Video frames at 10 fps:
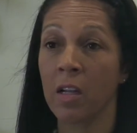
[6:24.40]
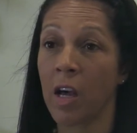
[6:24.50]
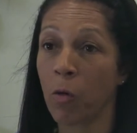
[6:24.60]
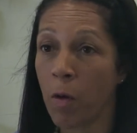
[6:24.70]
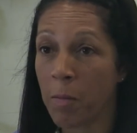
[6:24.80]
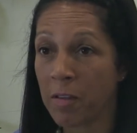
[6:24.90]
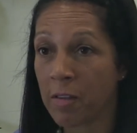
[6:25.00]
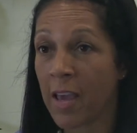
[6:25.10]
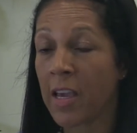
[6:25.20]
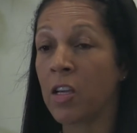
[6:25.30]
like
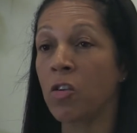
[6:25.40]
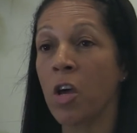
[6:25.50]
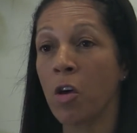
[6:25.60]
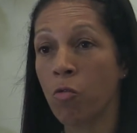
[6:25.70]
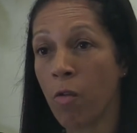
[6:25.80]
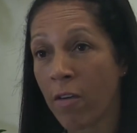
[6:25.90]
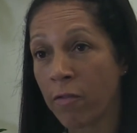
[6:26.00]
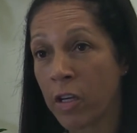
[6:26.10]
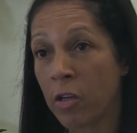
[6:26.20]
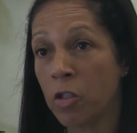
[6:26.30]
Women's Aid,
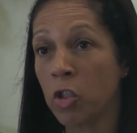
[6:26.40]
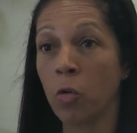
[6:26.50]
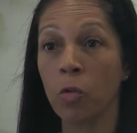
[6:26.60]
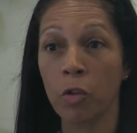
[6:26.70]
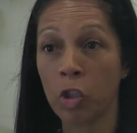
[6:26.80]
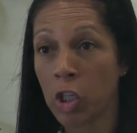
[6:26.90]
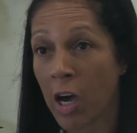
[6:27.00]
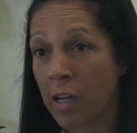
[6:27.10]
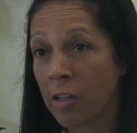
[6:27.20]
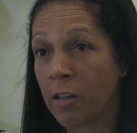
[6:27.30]
Refuge, also
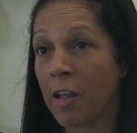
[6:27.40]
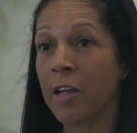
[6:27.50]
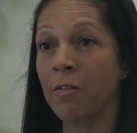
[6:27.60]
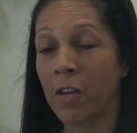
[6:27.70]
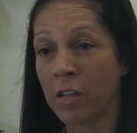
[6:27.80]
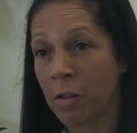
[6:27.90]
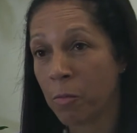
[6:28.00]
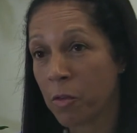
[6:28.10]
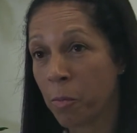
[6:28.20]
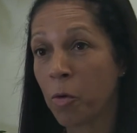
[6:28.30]
ChildLine,
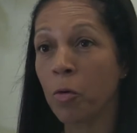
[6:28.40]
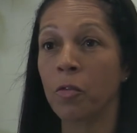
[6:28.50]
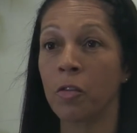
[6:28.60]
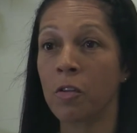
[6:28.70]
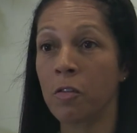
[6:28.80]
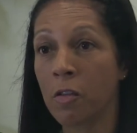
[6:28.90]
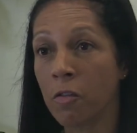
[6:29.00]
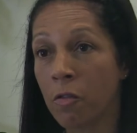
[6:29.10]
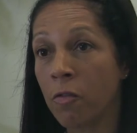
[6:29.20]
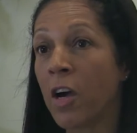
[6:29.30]
Victim Support,
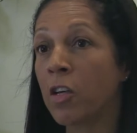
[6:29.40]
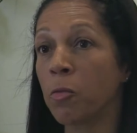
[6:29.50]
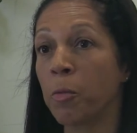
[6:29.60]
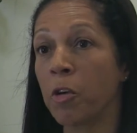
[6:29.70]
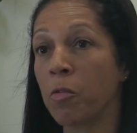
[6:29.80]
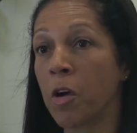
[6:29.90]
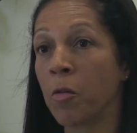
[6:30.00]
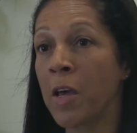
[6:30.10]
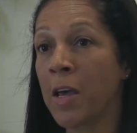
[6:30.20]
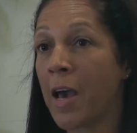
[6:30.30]
Citizens Advice
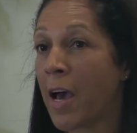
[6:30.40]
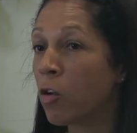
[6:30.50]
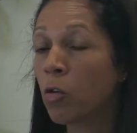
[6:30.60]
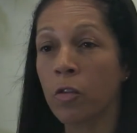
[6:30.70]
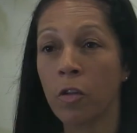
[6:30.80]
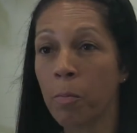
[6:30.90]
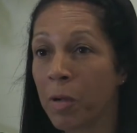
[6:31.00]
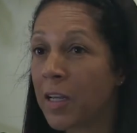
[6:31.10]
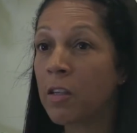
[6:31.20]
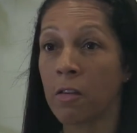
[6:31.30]
Bureau. And also the
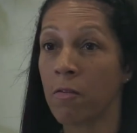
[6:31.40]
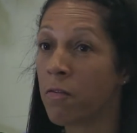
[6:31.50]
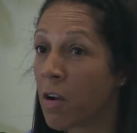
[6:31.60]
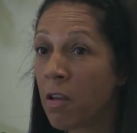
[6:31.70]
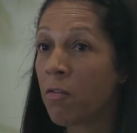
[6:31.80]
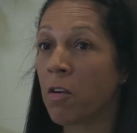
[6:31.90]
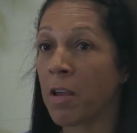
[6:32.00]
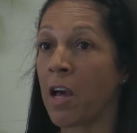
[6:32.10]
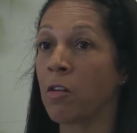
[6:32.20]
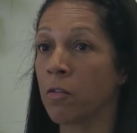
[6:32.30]
police are very, very
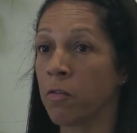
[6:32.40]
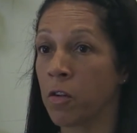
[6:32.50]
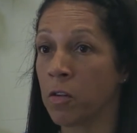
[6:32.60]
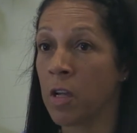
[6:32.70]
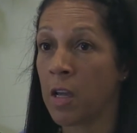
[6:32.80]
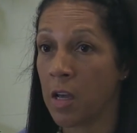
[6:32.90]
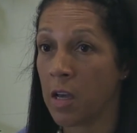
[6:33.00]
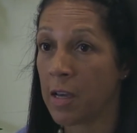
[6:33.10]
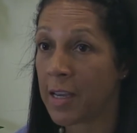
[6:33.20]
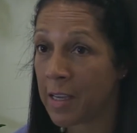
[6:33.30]
helpful
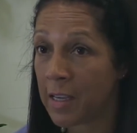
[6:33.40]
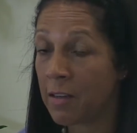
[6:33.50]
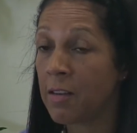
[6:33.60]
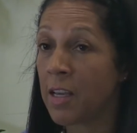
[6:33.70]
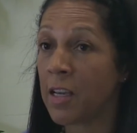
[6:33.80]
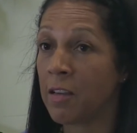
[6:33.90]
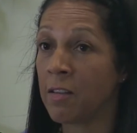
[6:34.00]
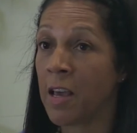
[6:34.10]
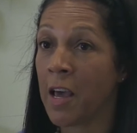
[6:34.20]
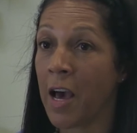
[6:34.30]

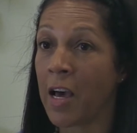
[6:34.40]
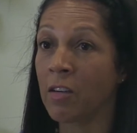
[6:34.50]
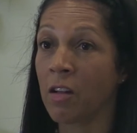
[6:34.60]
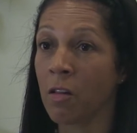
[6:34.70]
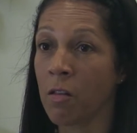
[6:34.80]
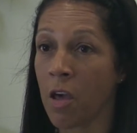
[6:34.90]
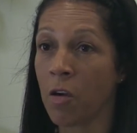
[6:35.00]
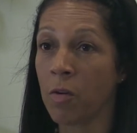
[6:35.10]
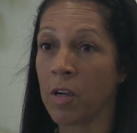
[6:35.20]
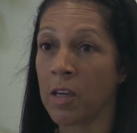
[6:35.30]
indeed. And
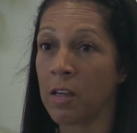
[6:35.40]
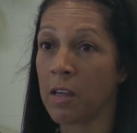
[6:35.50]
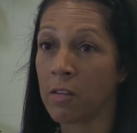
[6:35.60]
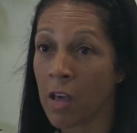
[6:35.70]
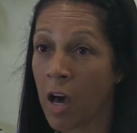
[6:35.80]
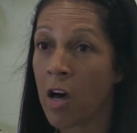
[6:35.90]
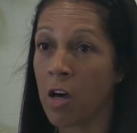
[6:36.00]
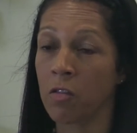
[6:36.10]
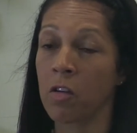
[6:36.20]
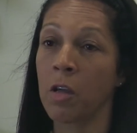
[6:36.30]
although it's
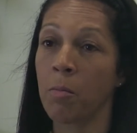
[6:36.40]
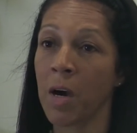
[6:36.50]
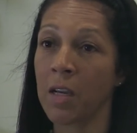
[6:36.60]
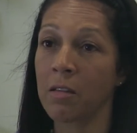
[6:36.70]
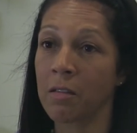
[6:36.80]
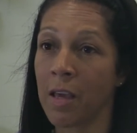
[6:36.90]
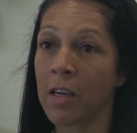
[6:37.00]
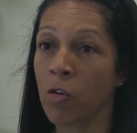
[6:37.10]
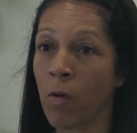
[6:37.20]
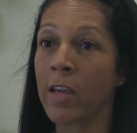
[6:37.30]
hard and it might
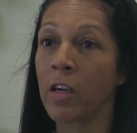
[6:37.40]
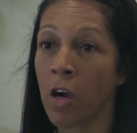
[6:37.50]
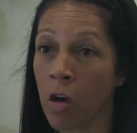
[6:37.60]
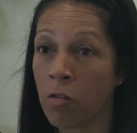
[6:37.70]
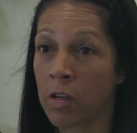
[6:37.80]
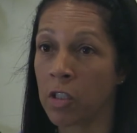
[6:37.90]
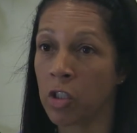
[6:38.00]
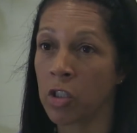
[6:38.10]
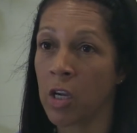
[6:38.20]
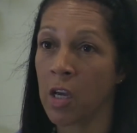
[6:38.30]
take great courage